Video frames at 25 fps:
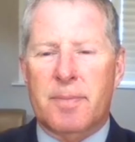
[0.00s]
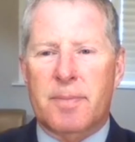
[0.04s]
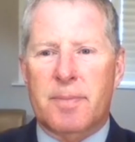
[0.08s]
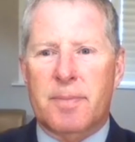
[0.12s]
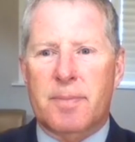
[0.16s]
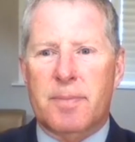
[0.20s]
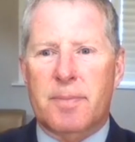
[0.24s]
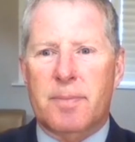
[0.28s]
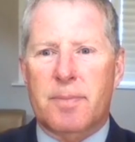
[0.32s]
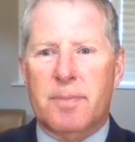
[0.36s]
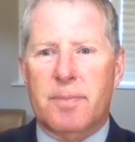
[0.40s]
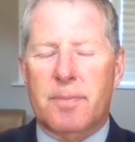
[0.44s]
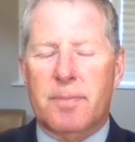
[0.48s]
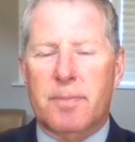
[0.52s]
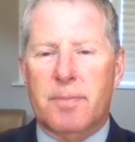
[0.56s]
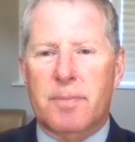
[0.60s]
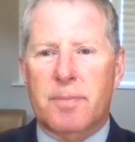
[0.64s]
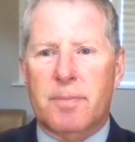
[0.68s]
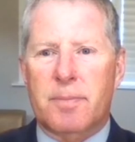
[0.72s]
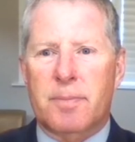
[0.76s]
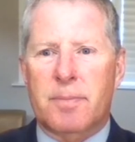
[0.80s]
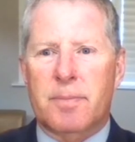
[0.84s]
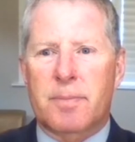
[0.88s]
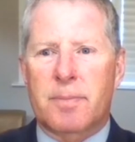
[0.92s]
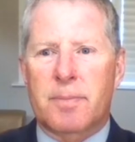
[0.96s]

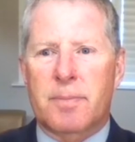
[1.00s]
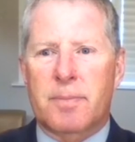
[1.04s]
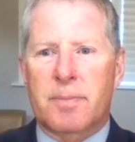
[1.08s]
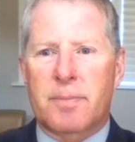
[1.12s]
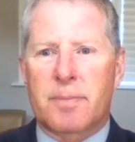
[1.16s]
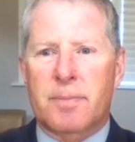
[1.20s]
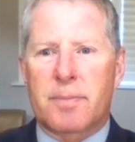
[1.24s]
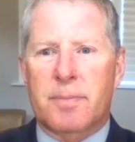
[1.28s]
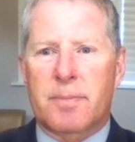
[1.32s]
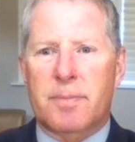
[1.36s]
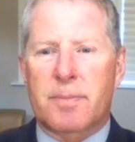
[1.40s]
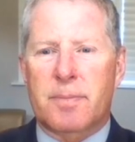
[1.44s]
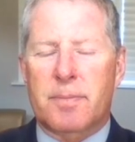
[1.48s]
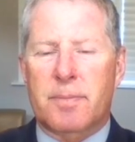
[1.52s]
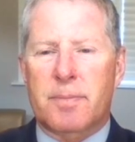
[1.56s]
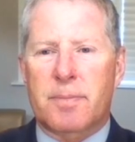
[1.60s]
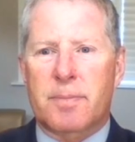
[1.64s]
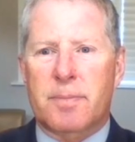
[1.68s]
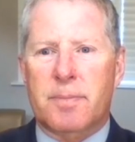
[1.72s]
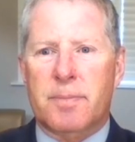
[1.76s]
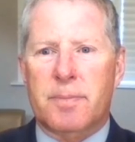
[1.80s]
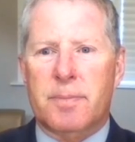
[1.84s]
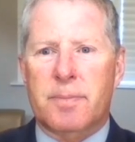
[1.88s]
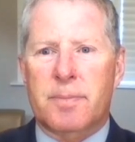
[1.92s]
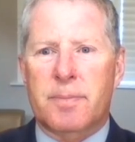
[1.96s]

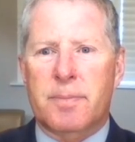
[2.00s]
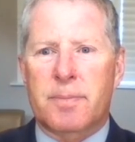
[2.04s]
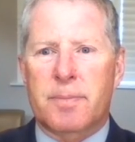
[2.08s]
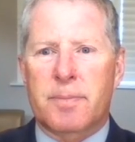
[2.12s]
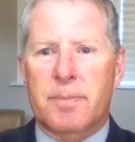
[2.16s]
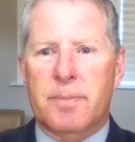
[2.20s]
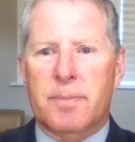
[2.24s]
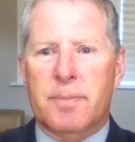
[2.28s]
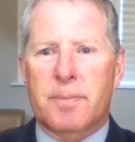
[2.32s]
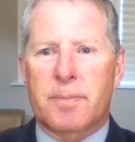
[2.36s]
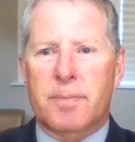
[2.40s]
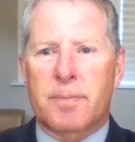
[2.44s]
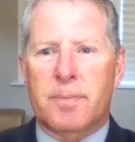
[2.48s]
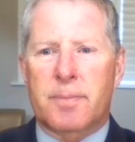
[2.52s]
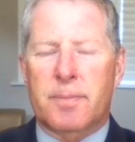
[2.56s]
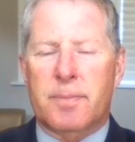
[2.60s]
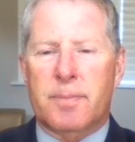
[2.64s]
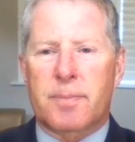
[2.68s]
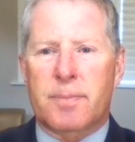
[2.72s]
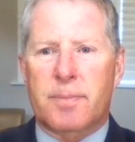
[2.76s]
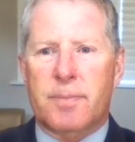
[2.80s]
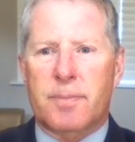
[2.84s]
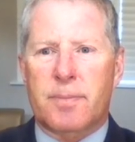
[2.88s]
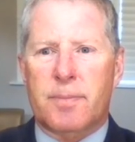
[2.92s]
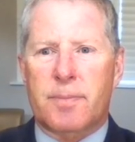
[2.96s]

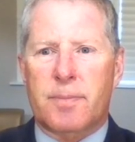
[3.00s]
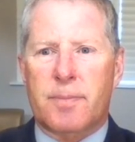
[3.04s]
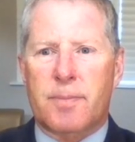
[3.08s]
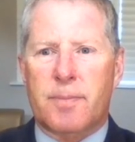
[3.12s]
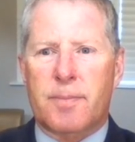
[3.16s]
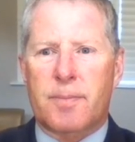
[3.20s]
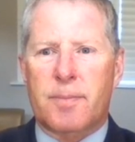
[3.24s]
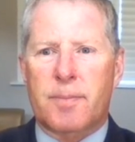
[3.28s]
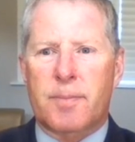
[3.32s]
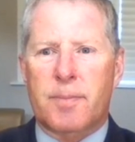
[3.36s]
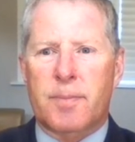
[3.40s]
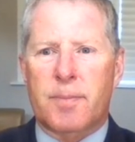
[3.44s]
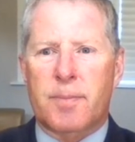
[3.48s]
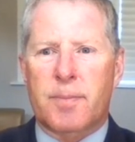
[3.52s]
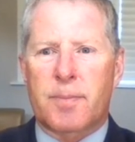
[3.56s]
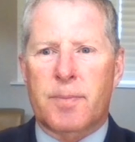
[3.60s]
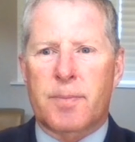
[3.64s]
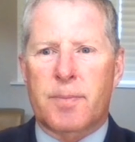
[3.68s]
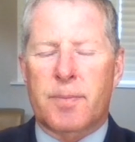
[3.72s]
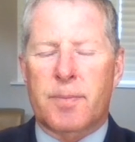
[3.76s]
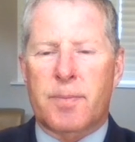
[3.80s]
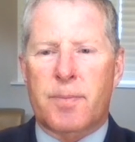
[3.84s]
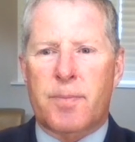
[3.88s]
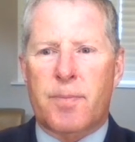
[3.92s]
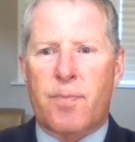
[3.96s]

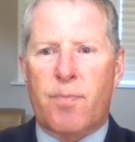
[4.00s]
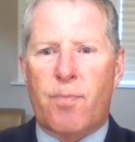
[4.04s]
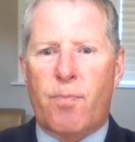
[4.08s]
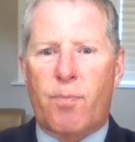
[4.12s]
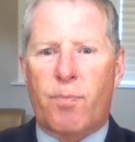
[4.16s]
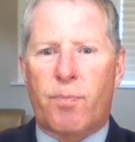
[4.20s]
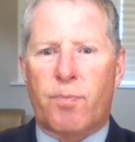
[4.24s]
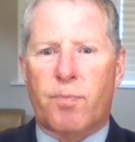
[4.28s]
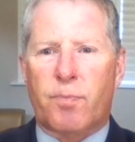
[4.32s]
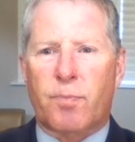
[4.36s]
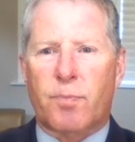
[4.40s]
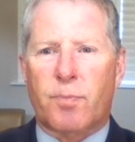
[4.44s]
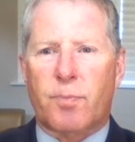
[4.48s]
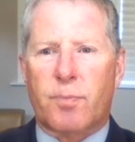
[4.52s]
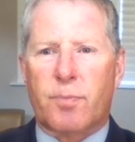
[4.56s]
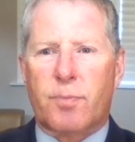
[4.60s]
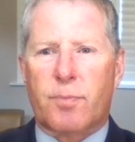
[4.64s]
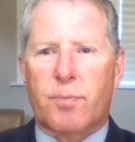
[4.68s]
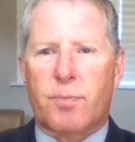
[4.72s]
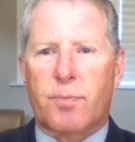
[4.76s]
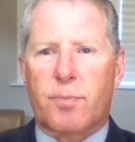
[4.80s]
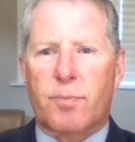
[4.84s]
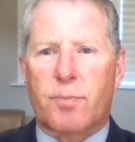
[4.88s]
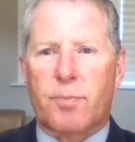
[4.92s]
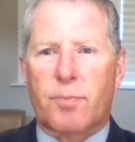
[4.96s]

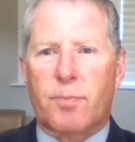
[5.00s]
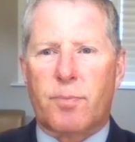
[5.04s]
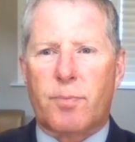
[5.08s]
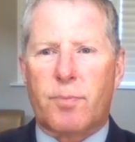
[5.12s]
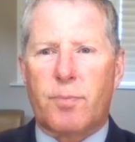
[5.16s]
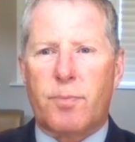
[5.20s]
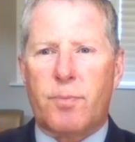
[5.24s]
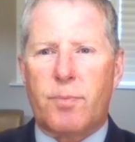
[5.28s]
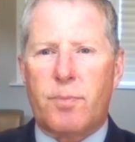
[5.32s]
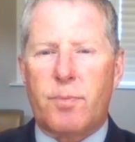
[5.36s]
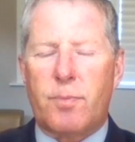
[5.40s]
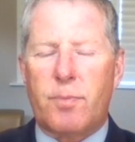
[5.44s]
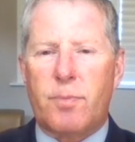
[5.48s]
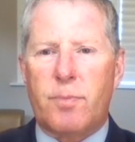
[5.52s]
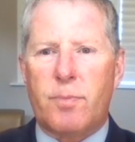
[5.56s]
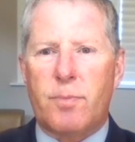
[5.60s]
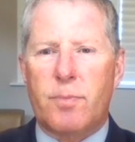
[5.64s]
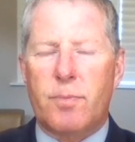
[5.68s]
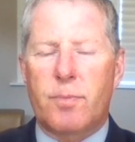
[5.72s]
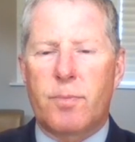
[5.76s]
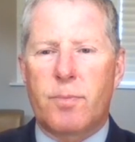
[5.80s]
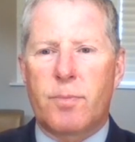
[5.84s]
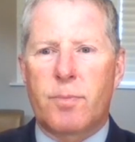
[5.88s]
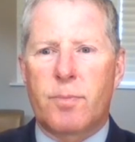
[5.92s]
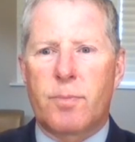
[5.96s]

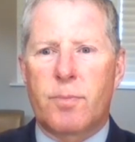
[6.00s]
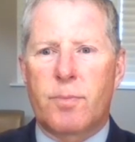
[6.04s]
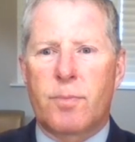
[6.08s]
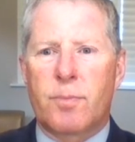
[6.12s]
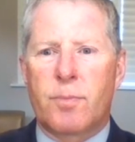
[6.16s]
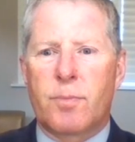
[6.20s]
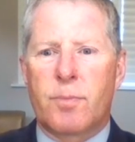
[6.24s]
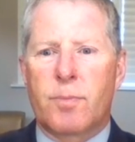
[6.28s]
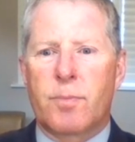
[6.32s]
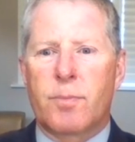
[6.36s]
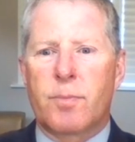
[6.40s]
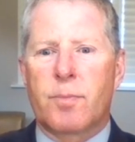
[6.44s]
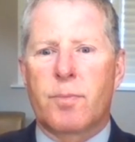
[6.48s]
(not speaking)